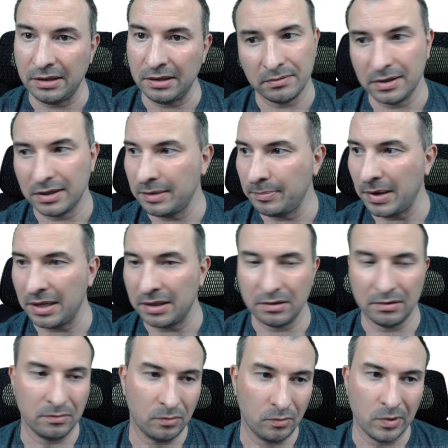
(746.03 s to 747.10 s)
So it depends
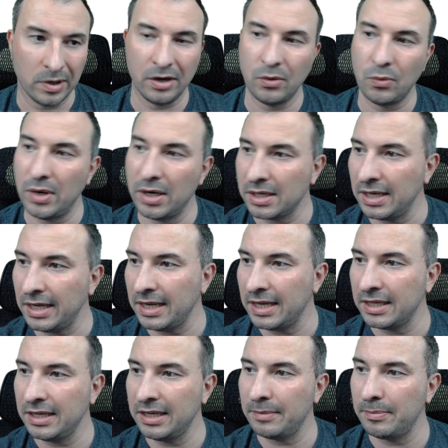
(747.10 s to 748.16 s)
on where you will click
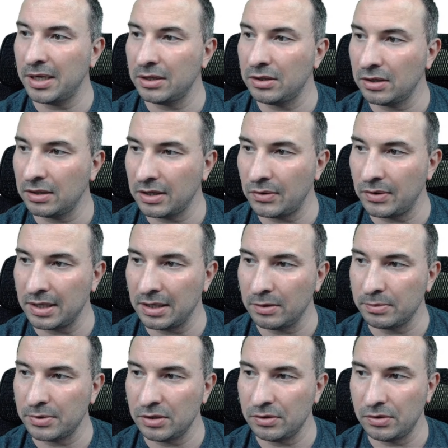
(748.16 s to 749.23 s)
it here, but there is an
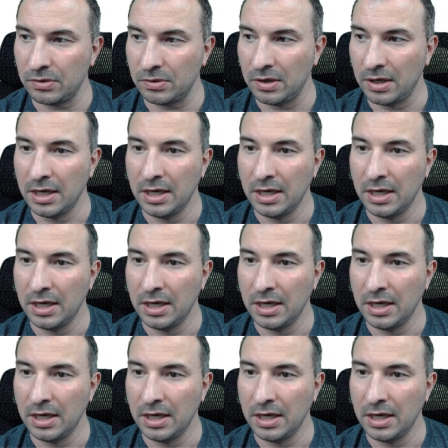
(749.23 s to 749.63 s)
option to